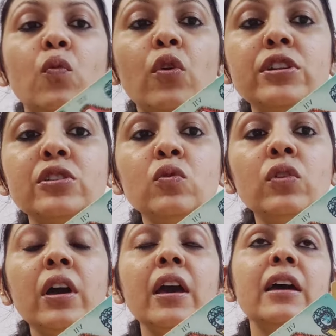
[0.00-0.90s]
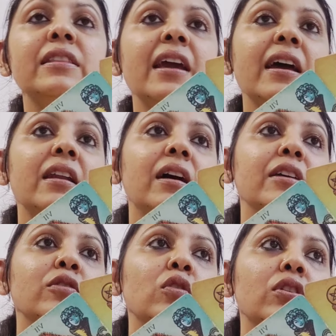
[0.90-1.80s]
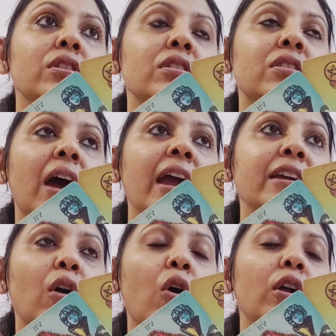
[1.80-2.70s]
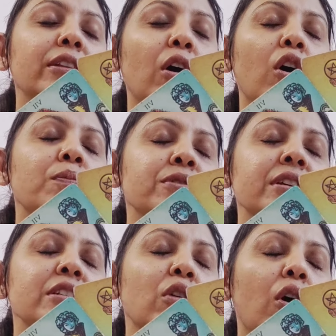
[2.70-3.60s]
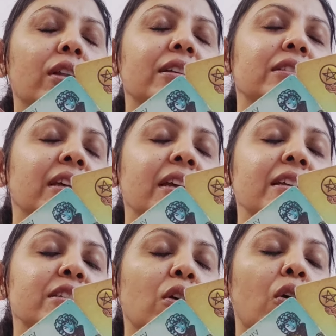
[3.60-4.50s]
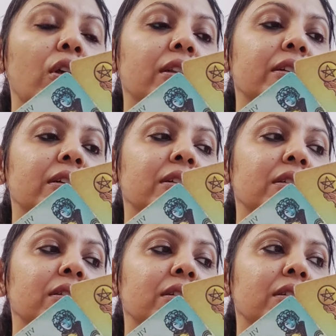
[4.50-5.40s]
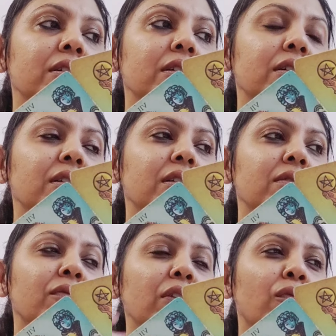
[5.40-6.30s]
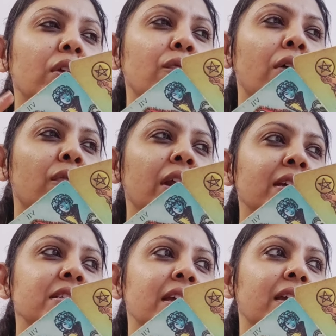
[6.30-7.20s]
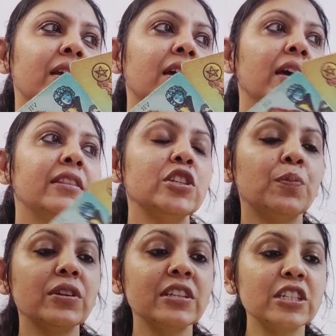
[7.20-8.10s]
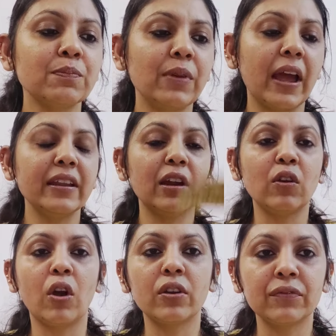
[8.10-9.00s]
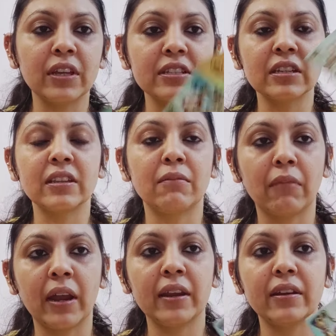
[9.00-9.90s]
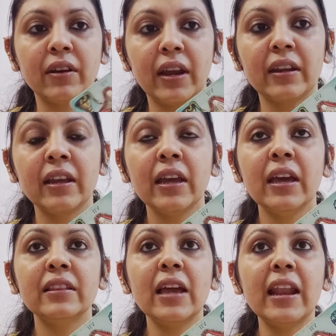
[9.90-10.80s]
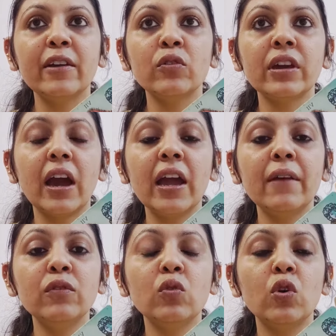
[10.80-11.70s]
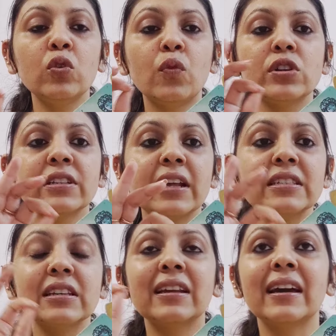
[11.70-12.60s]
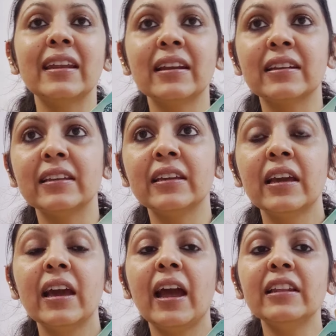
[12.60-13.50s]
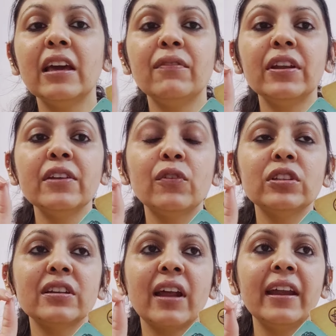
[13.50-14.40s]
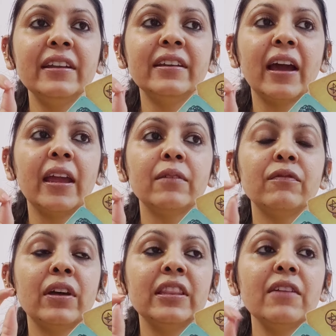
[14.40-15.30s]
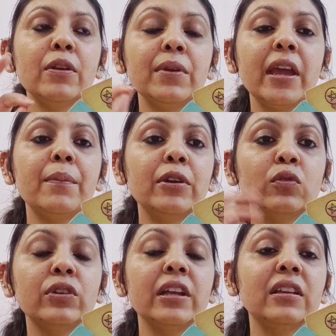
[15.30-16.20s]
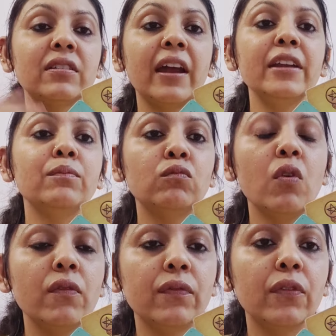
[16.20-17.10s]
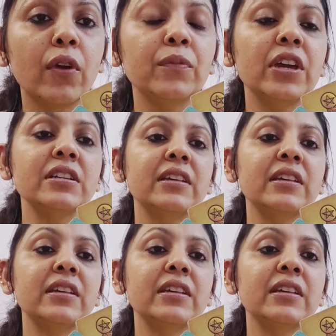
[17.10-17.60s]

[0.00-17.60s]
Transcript: towards you. They are, you know, trying all the options, all the things, all the, what I say, This person is planning a lot of things in their mind, right? They are like, okay, I have to go towards Cancer correctly. And they are waiting for the right time when they will be able to take the right move from their